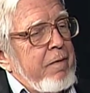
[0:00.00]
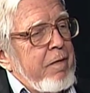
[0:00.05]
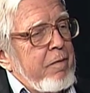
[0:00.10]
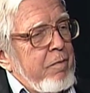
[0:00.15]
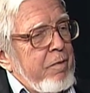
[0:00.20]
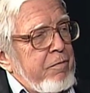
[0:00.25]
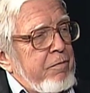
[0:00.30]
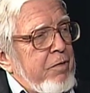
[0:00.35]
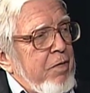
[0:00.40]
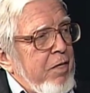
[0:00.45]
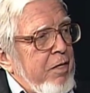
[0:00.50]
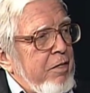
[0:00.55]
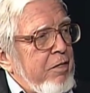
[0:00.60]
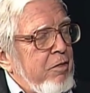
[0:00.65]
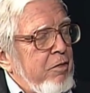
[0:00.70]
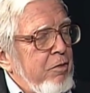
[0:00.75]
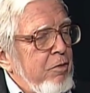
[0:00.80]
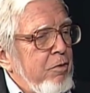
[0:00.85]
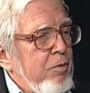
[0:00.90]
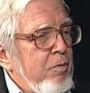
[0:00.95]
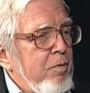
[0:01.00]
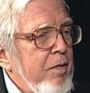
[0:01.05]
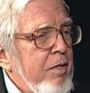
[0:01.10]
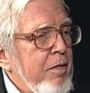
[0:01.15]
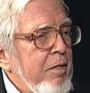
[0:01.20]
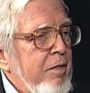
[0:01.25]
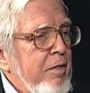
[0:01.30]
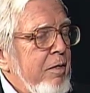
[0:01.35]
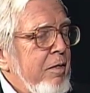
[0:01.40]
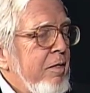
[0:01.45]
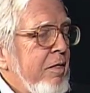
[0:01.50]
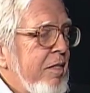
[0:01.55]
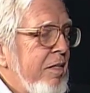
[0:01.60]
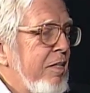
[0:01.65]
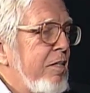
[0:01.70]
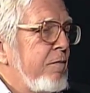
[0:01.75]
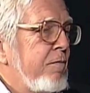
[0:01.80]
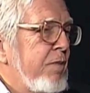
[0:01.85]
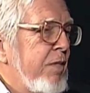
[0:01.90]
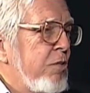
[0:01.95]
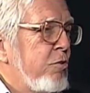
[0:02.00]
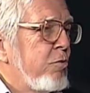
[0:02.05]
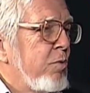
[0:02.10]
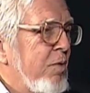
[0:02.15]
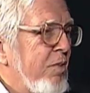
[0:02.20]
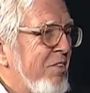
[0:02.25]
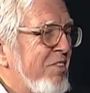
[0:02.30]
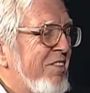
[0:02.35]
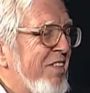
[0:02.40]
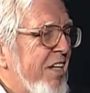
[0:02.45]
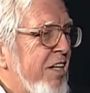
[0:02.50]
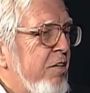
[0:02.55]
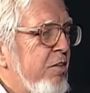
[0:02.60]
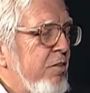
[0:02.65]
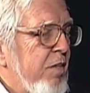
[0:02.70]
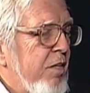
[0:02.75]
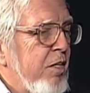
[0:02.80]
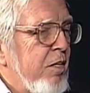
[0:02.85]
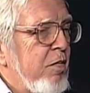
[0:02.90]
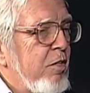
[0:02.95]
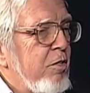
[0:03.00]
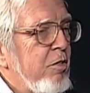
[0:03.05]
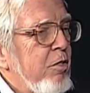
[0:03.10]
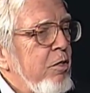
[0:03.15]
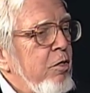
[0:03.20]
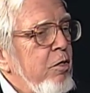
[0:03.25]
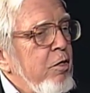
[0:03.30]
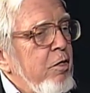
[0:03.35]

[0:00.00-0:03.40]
We've talked to individuals that are there.